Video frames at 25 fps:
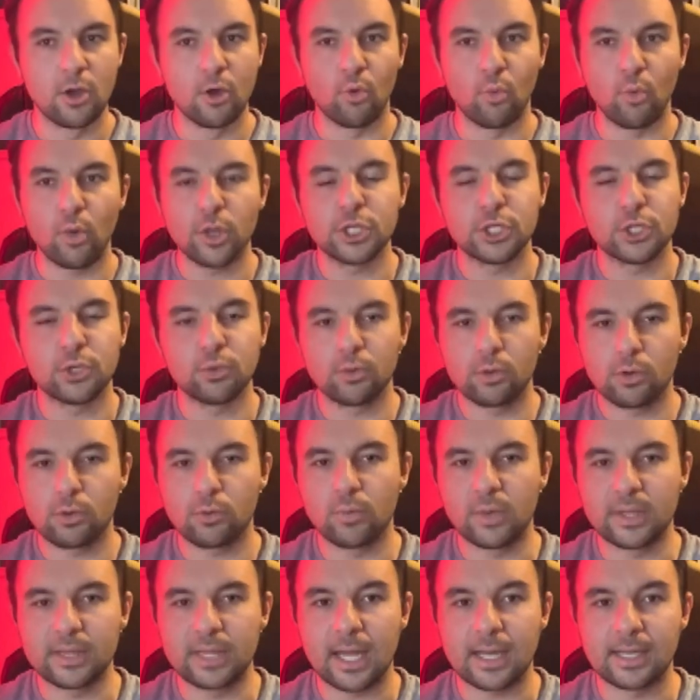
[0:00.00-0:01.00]
Once you learn
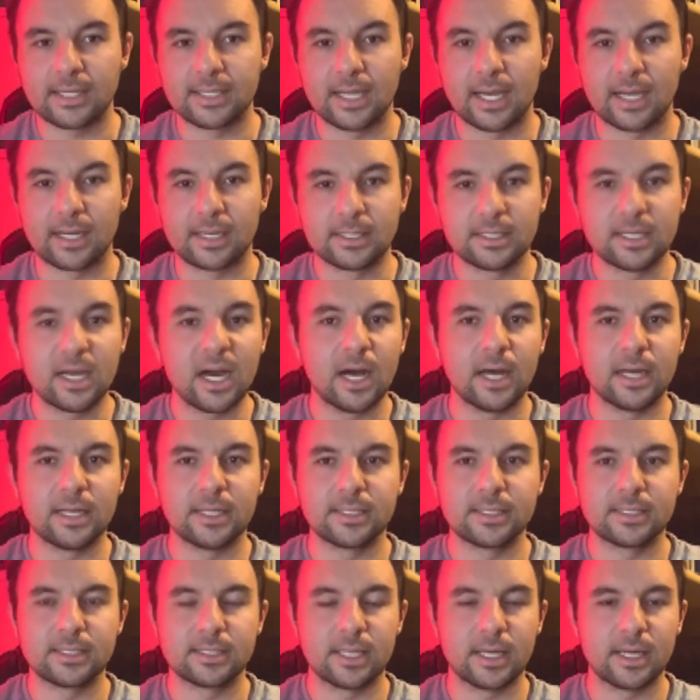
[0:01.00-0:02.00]
what that deck
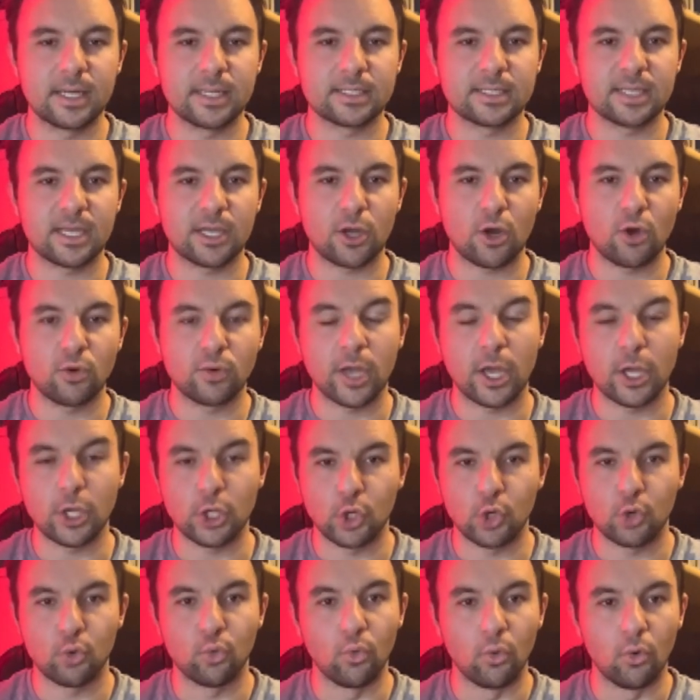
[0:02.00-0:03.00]
does, then it's like, okay,
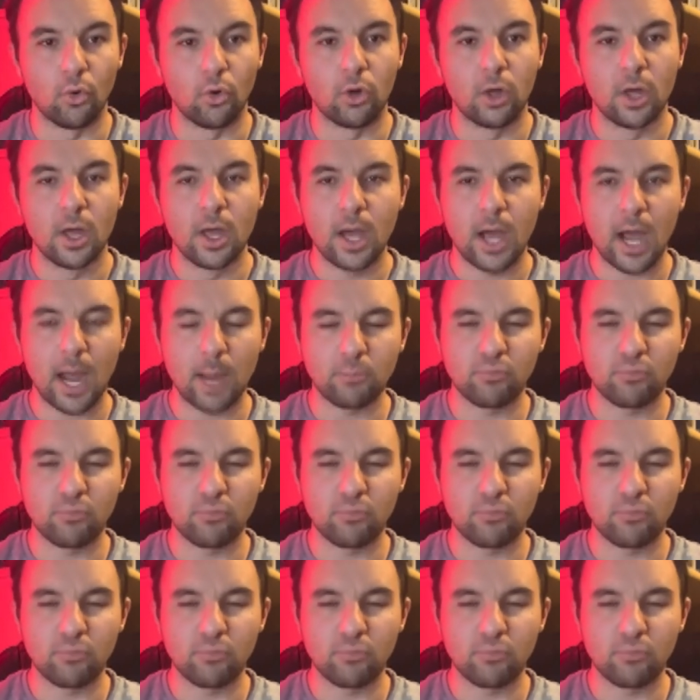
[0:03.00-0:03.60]
cool. I